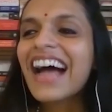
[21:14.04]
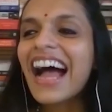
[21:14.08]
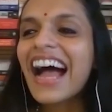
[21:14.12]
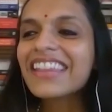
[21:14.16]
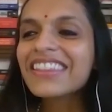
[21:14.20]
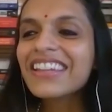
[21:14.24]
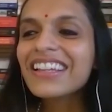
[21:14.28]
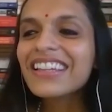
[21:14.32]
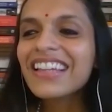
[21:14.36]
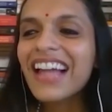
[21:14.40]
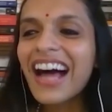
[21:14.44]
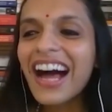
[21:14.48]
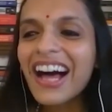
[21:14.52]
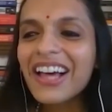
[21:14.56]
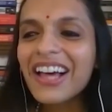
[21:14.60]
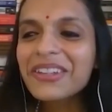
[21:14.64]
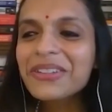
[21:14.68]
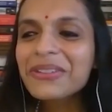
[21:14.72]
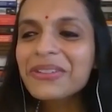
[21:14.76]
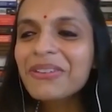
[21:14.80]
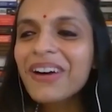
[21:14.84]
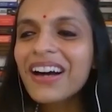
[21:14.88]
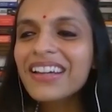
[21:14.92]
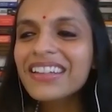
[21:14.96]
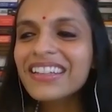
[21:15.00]
and the
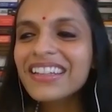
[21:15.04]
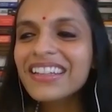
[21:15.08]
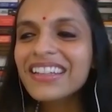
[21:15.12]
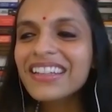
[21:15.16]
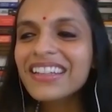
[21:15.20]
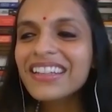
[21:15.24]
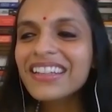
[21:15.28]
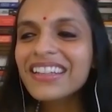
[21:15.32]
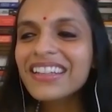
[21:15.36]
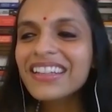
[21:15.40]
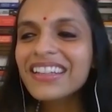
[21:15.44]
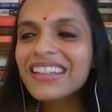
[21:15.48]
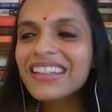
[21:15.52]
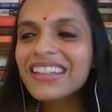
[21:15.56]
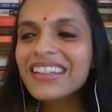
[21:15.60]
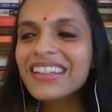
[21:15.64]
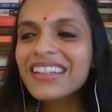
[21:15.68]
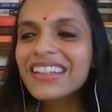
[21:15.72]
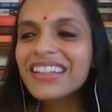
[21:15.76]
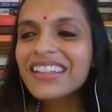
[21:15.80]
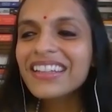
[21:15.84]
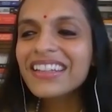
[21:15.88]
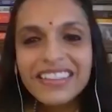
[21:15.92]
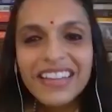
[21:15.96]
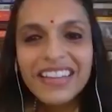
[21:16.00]
last one is,
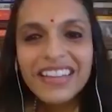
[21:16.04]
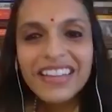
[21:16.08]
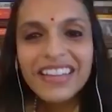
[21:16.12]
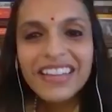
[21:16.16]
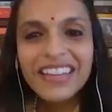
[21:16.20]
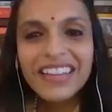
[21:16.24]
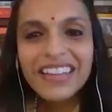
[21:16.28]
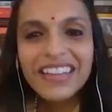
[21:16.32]
let us